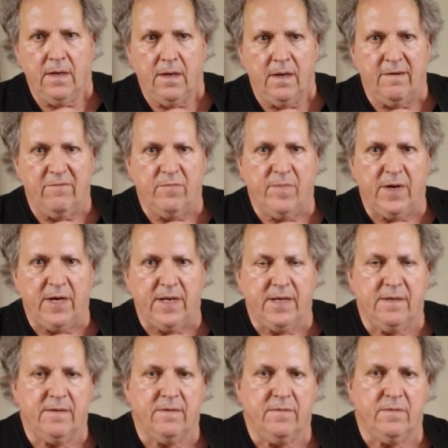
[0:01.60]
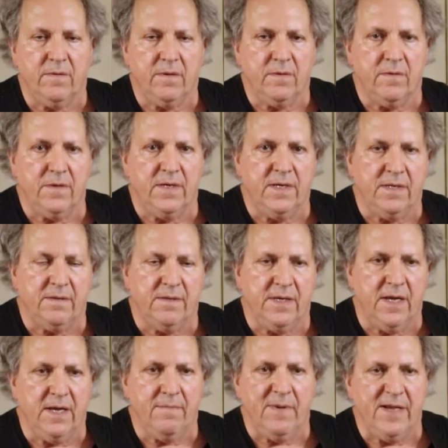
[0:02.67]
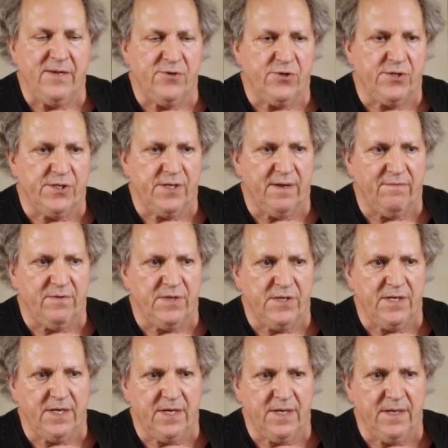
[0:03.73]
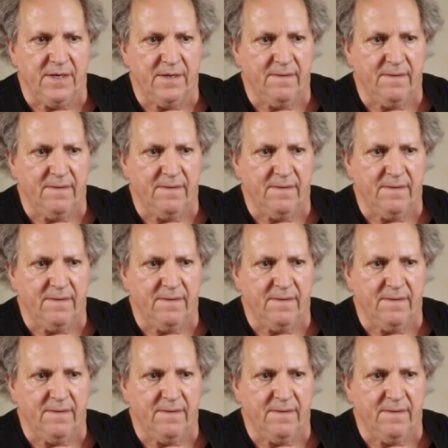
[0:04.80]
Hi everybody, I'm going to hit the A major 7 today.